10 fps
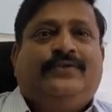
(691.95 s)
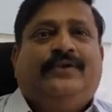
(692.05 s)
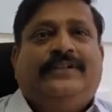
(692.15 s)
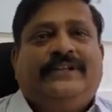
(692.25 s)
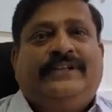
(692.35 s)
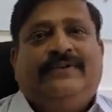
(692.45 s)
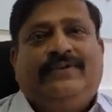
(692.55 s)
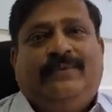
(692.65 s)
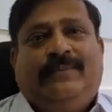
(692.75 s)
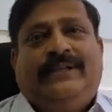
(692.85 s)
So this
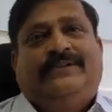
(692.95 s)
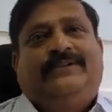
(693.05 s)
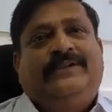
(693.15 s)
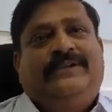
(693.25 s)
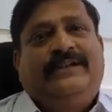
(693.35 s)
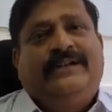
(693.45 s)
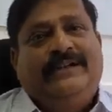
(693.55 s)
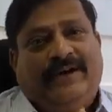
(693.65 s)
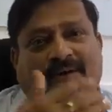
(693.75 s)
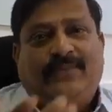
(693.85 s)
gives you best
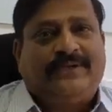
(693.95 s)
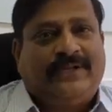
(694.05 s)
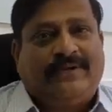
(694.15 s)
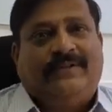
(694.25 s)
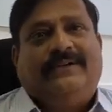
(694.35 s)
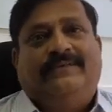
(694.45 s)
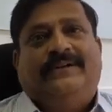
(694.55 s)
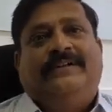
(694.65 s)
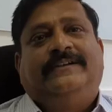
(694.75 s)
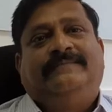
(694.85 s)
solution almost around the
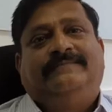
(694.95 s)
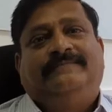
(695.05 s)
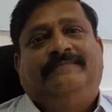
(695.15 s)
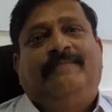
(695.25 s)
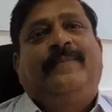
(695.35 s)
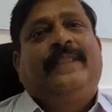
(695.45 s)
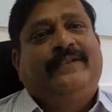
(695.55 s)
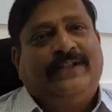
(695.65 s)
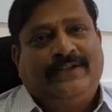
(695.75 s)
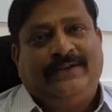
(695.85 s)
world.
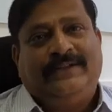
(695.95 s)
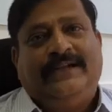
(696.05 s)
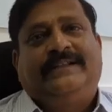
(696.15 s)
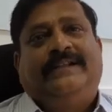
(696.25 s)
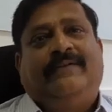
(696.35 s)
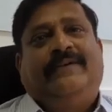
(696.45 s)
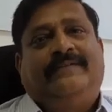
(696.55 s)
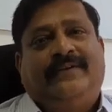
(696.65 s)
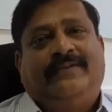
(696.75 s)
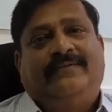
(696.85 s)
That's NavIC
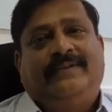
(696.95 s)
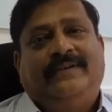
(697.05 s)
for you.